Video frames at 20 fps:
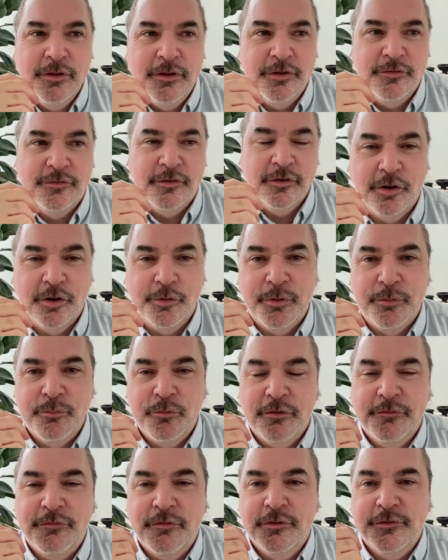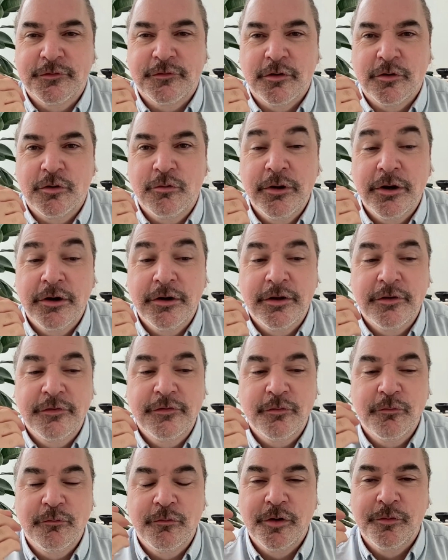is a bit more focused on
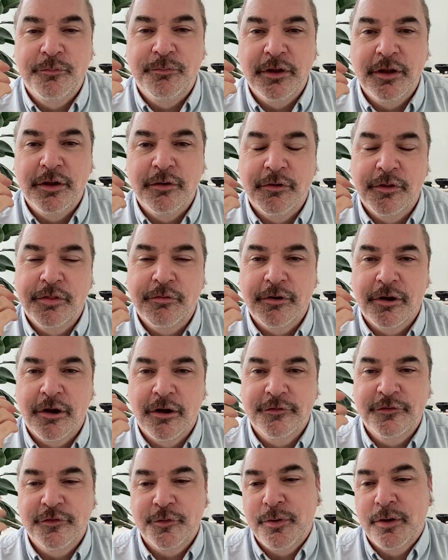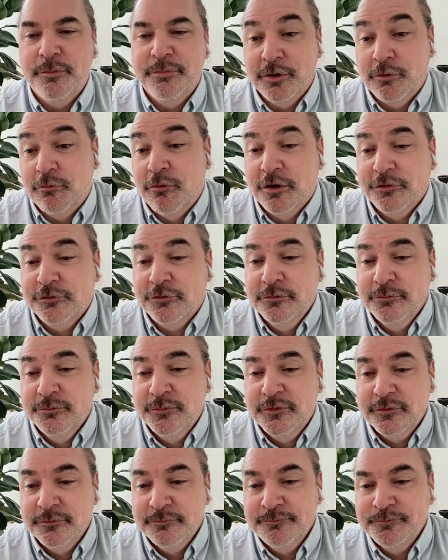queerness would be with regards to public
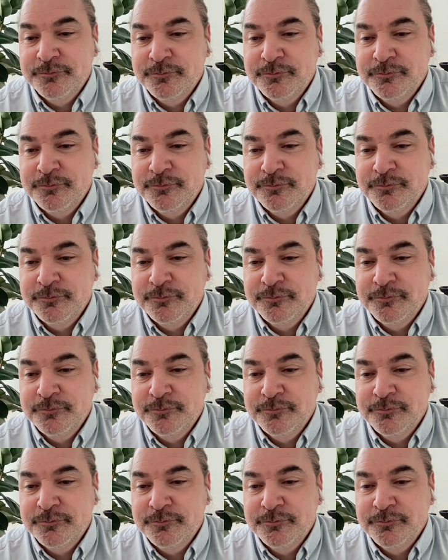washrooms.